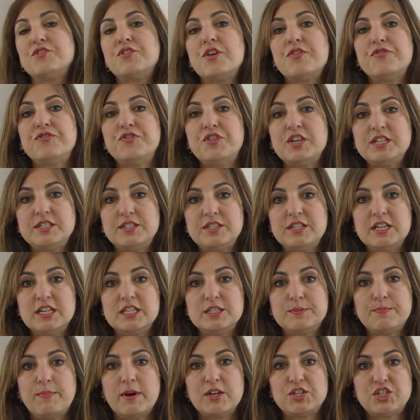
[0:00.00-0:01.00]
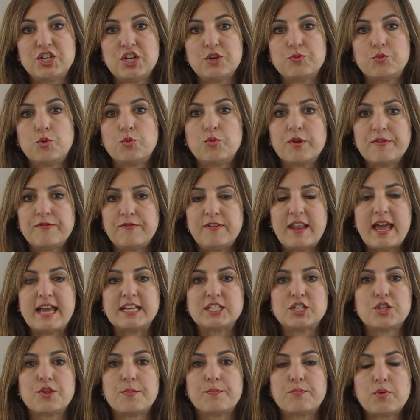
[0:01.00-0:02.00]
that this year's budget will
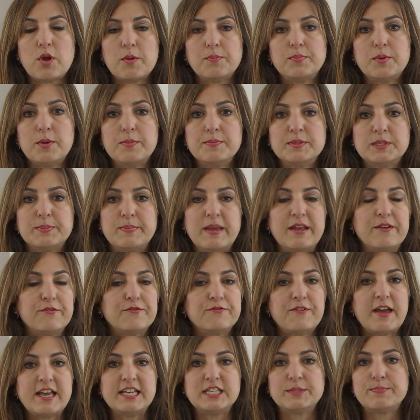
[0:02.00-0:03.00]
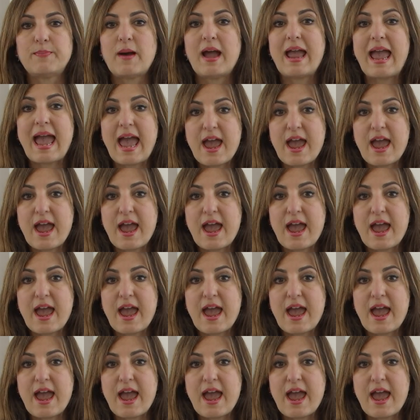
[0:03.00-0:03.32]
reflect the problems being faced by